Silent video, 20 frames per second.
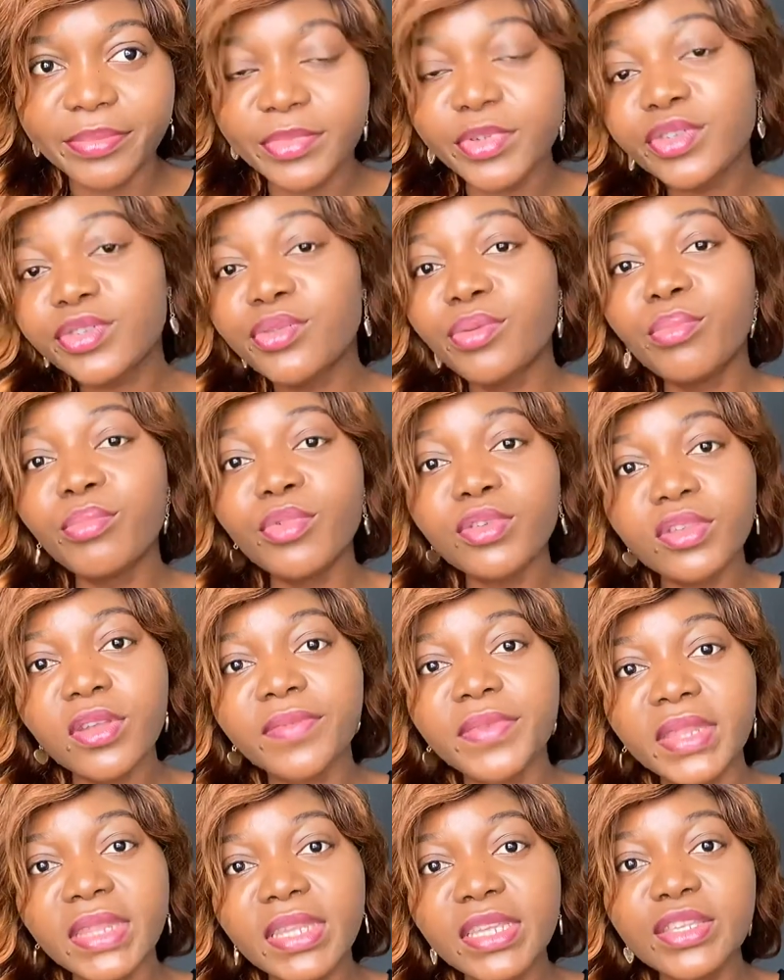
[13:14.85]
So most of
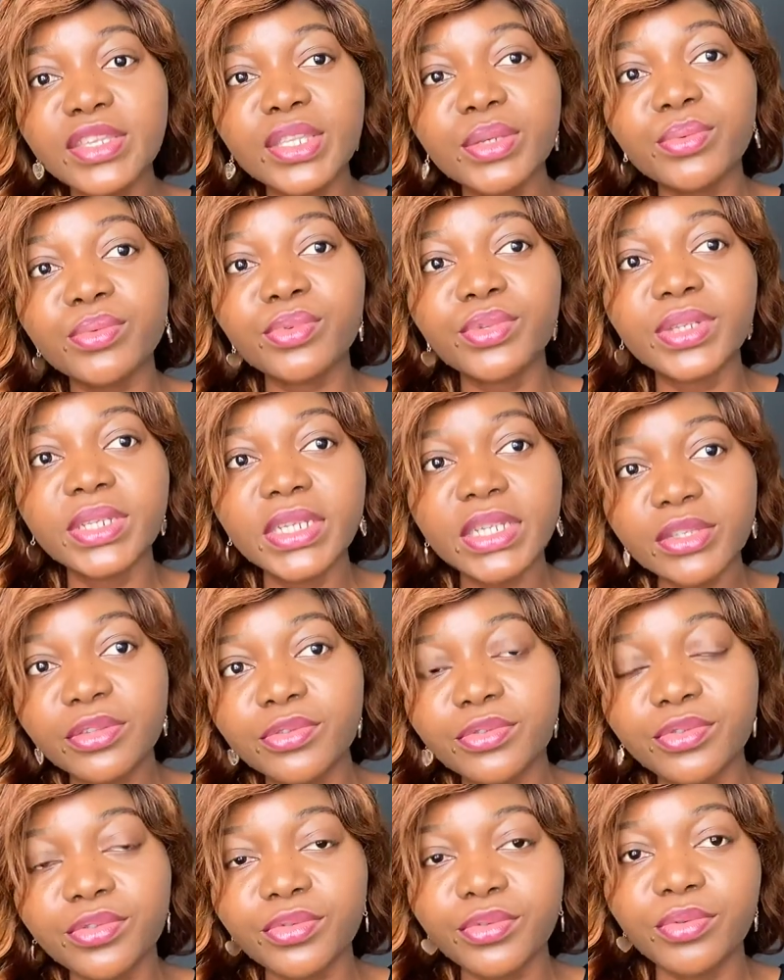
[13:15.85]
the things you would need
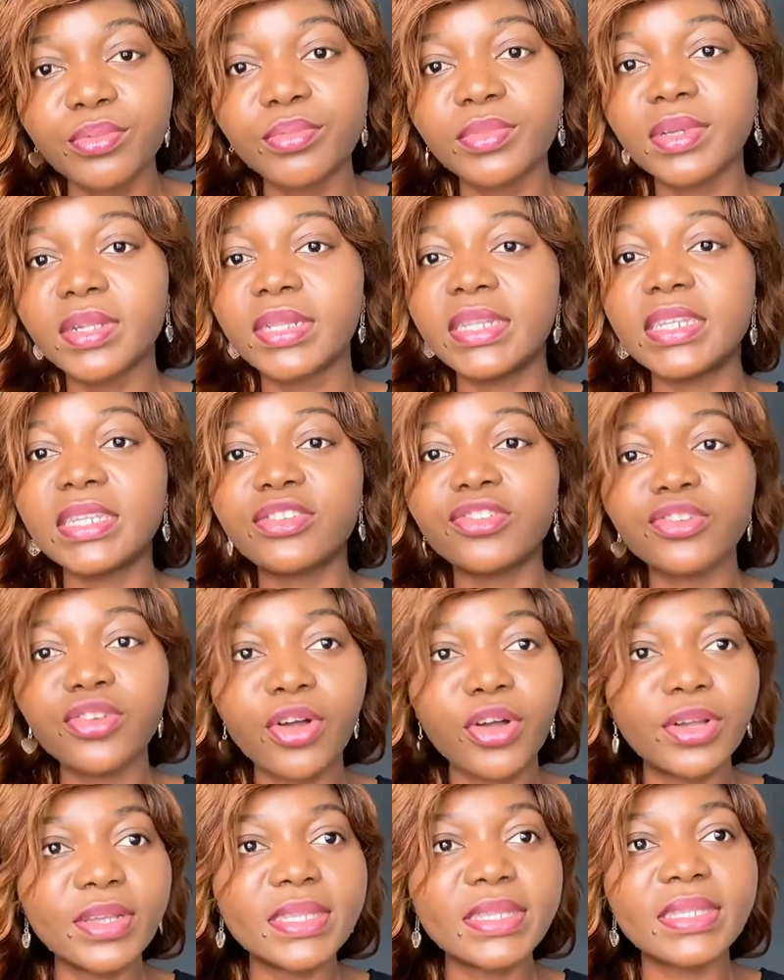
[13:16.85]
to do, the
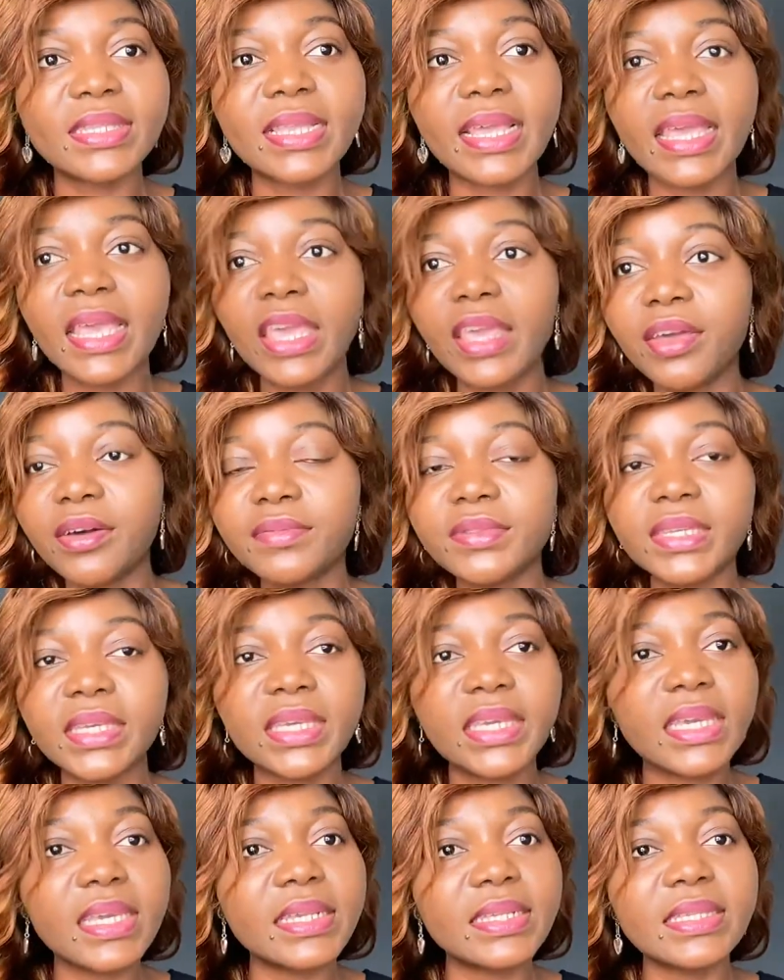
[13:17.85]
chores, taking care of the
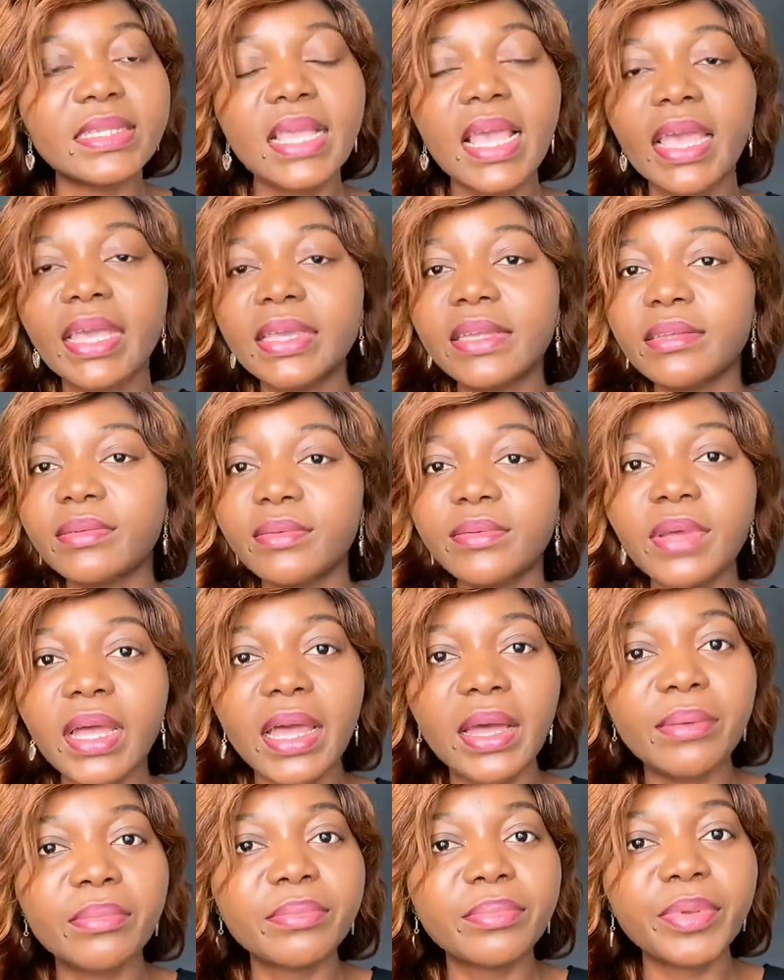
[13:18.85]
kids,
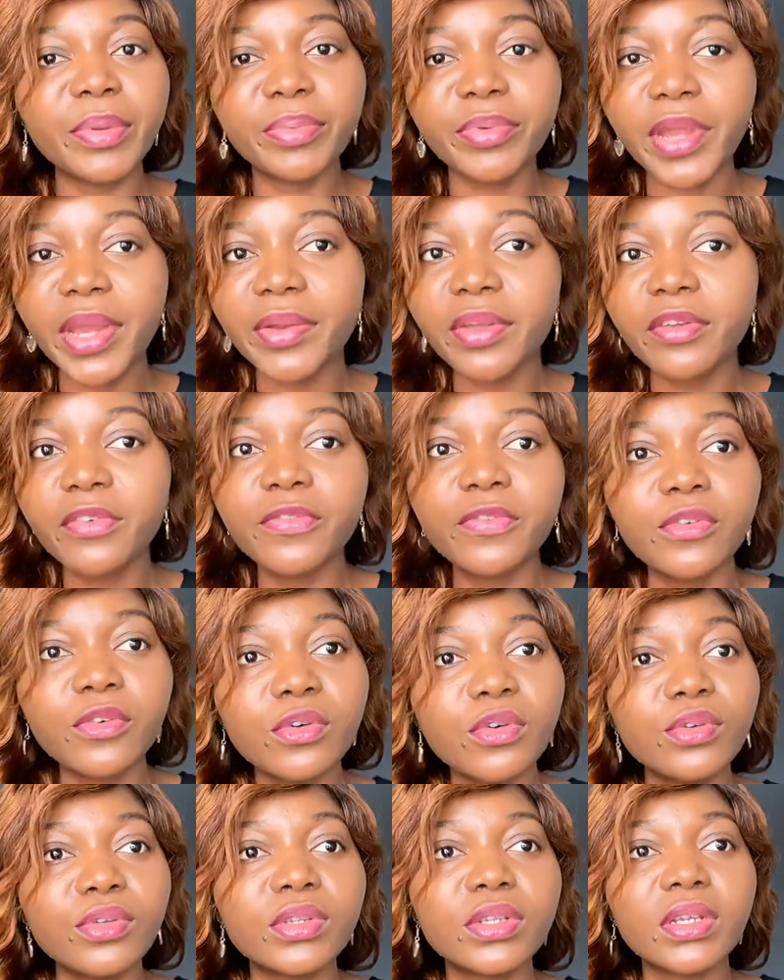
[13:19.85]
preparing
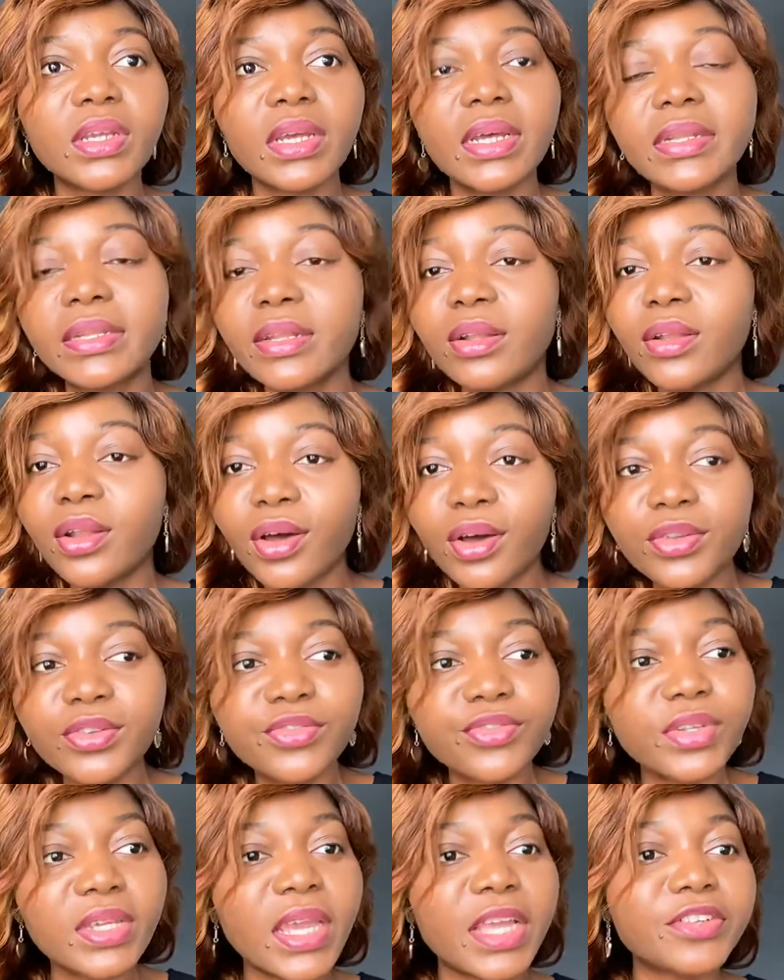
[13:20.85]
food, the
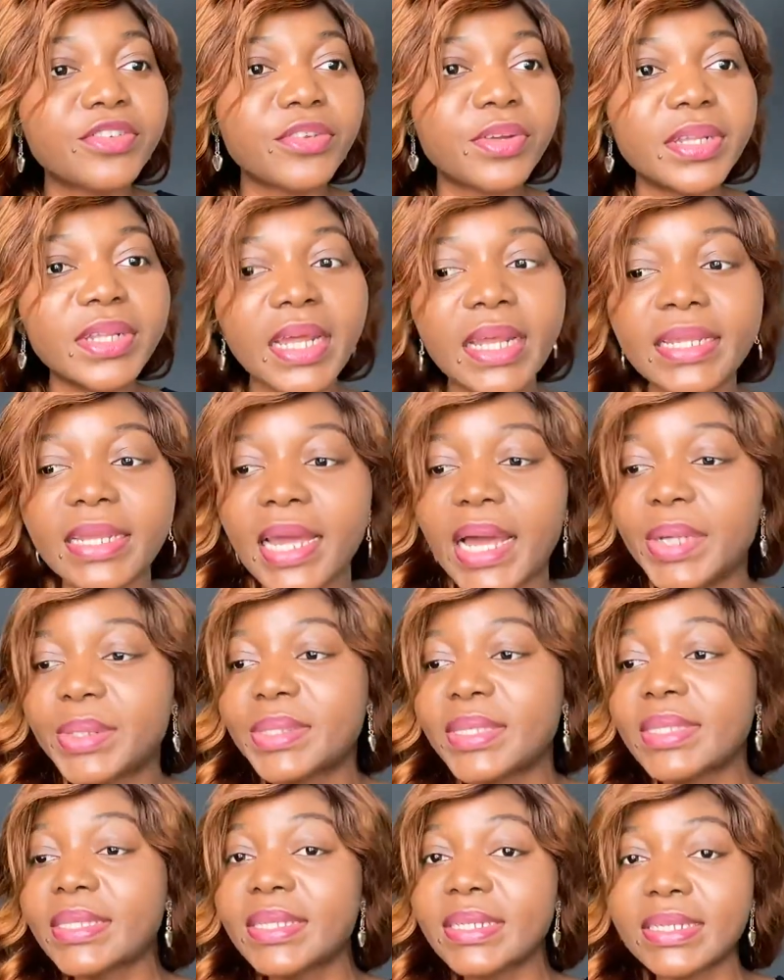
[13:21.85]
laundry, ensuring that the
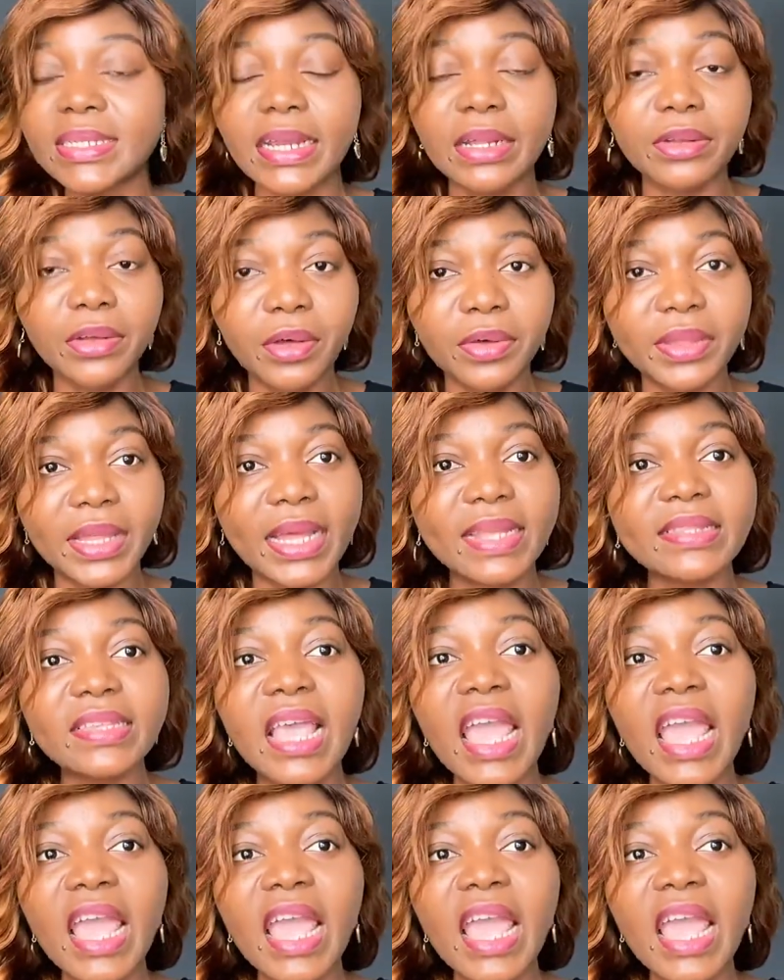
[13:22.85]
house is neat and all that,